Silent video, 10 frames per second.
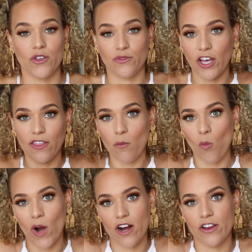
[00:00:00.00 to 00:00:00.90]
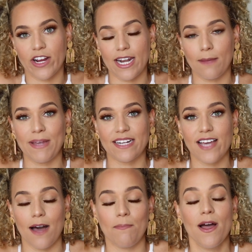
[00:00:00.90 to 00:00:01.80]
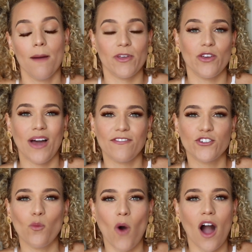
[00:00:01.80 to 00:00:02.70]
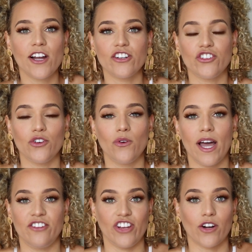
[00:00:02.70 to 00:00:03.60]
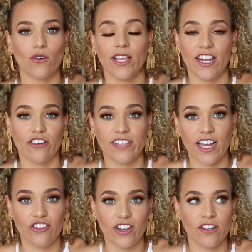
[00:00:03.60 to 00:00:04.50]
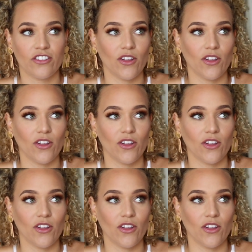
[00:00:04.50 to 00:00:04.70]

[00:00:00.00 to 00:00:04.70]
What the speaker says: You tell them where you're getting picked up, but you have to walk to a general intersection.